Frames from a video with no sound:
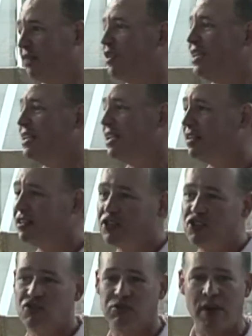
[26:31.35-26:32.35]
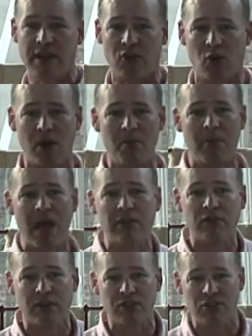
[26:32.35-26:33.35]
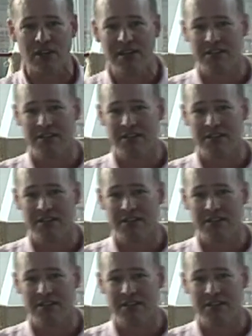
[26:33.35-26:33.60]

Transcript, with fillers: If he needed a drink or a beverage,